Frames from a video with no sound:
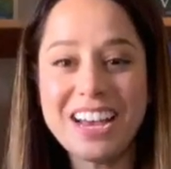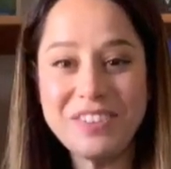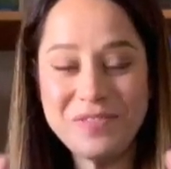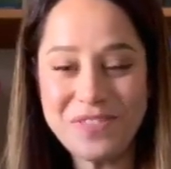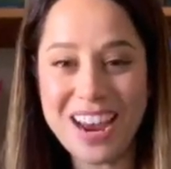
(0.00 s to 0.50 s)
Hi
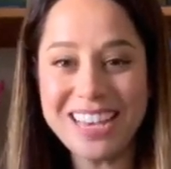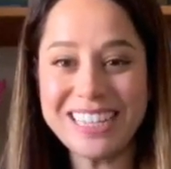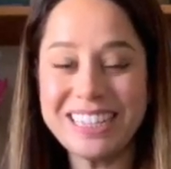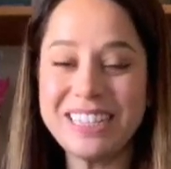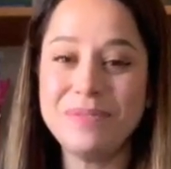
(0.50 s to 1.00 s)

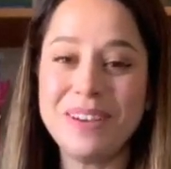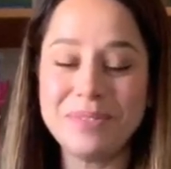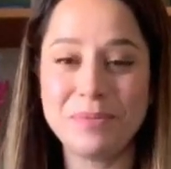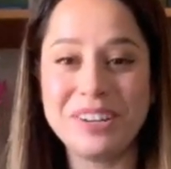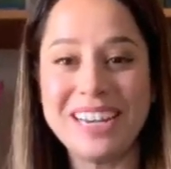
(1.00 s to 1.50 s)
friends, my
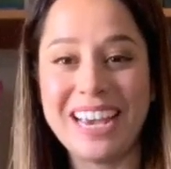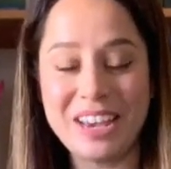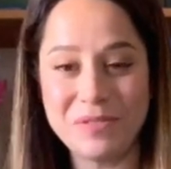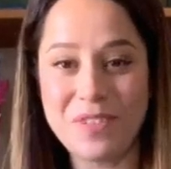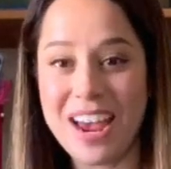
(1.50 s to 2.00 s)

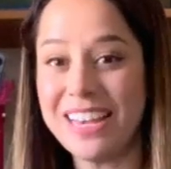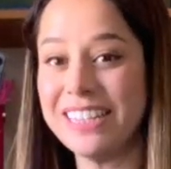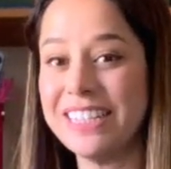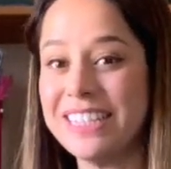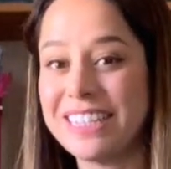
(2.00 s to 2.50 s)
pre-K
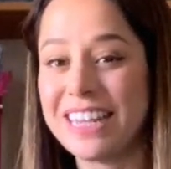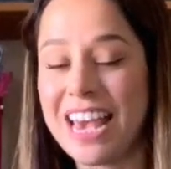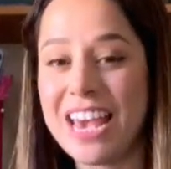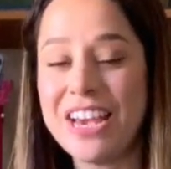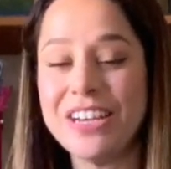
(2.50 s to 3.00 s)
friends.
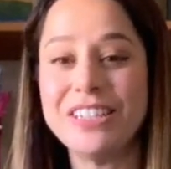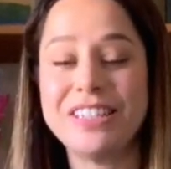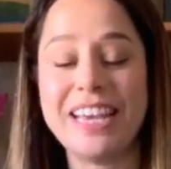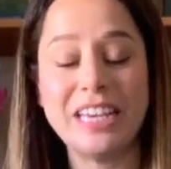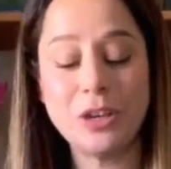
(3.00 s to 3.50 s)

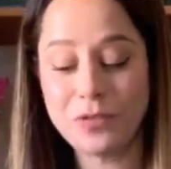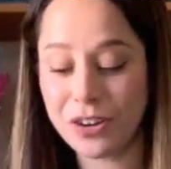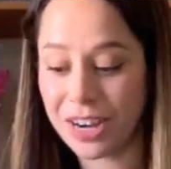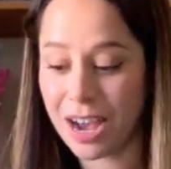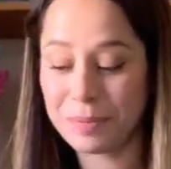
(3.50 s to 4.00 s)
Thank you
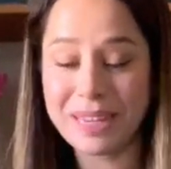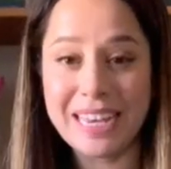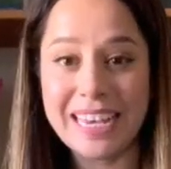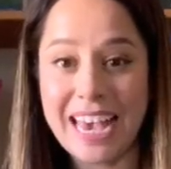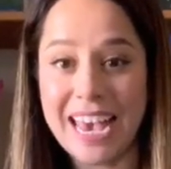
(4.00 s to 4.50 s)
for coming
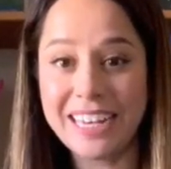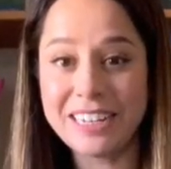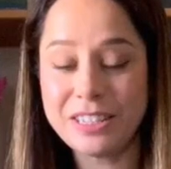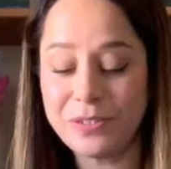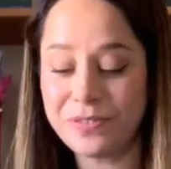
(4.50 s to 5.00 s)

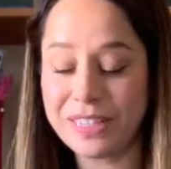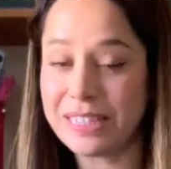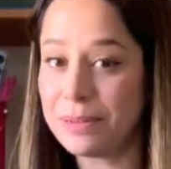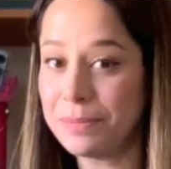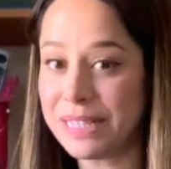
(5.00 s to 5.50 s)
again to
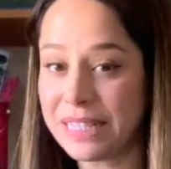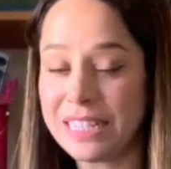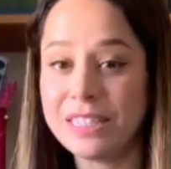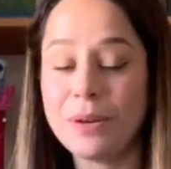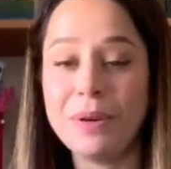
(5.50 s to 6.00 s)
visit Miss
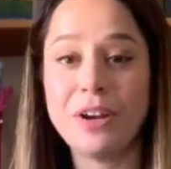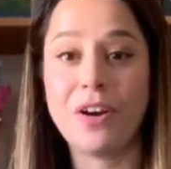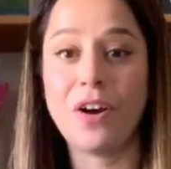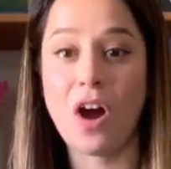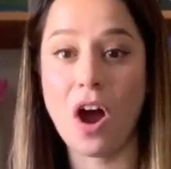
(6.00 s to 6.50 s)
Lisa in
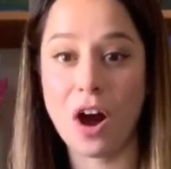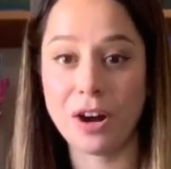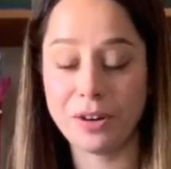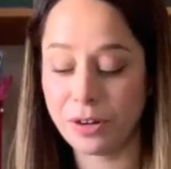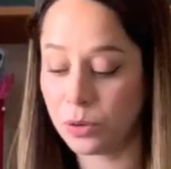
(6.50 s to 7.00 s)
her
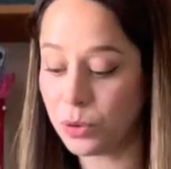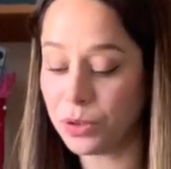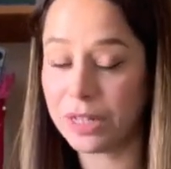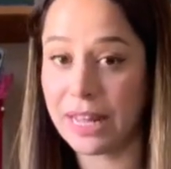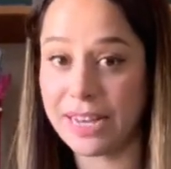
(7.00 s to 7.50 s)
Art
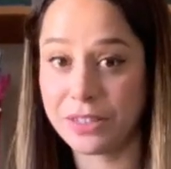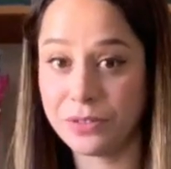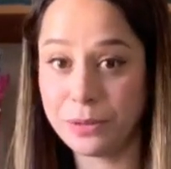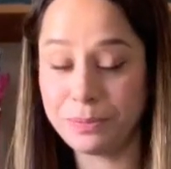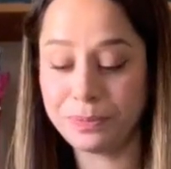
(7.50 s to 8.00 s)
Google
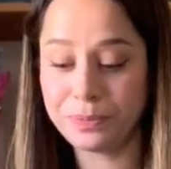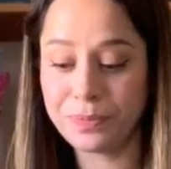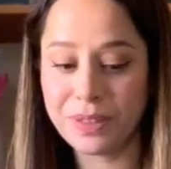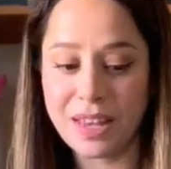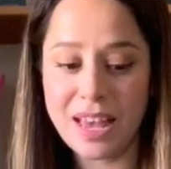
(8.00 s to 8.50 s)
Classroom.
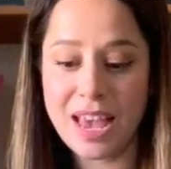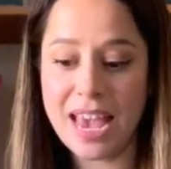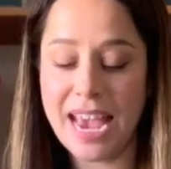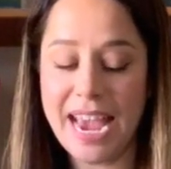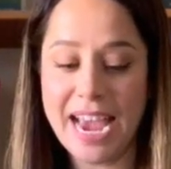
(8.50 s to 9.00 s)

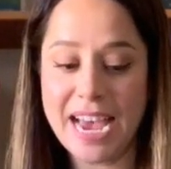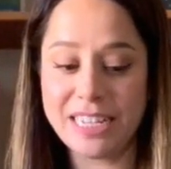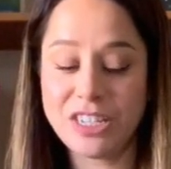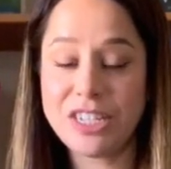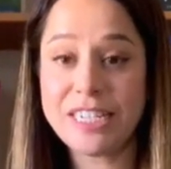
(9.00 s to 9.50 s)

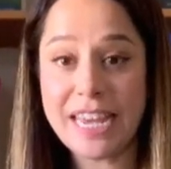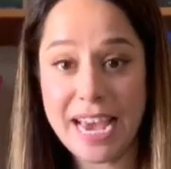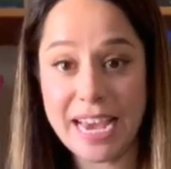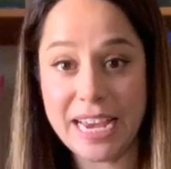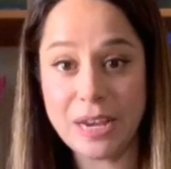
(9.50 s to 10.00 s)
And
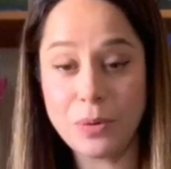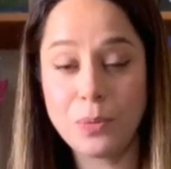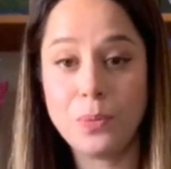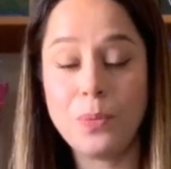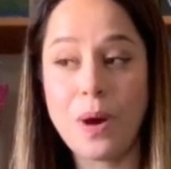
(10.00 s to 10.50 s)
today
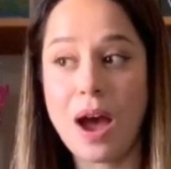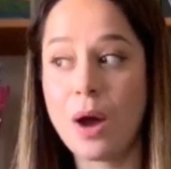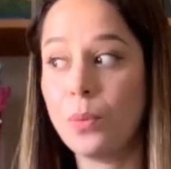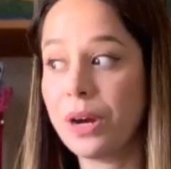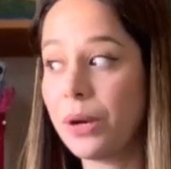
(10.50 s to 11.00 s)

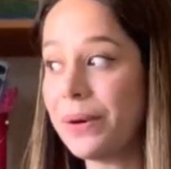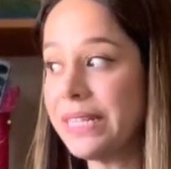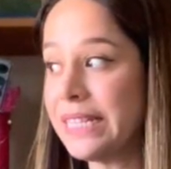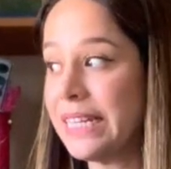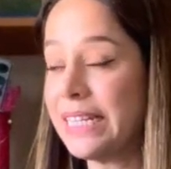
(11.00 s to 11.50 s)
we're
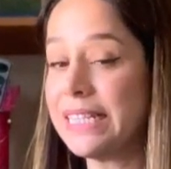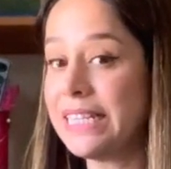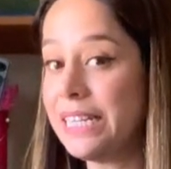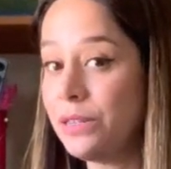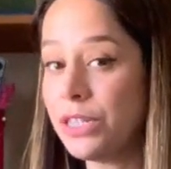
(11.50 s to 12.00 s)
going to
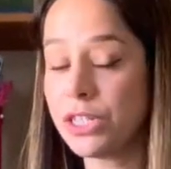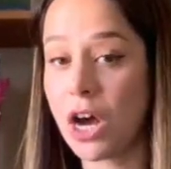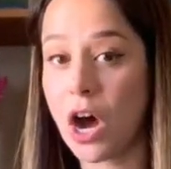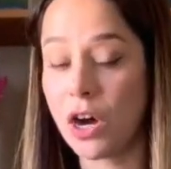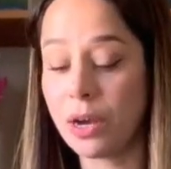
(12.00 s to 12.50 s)
continue to
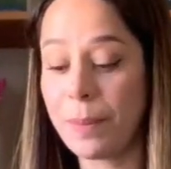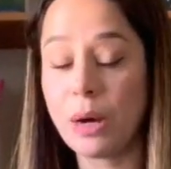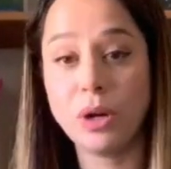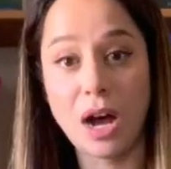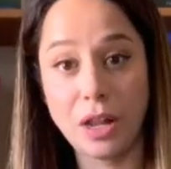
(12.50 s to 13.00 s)
talk
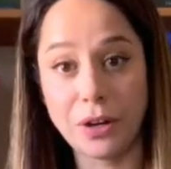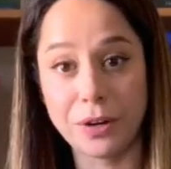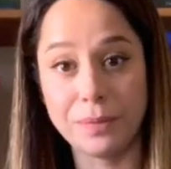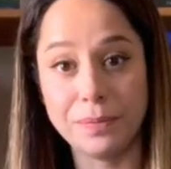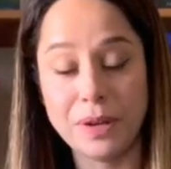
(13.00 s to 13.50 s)
about color.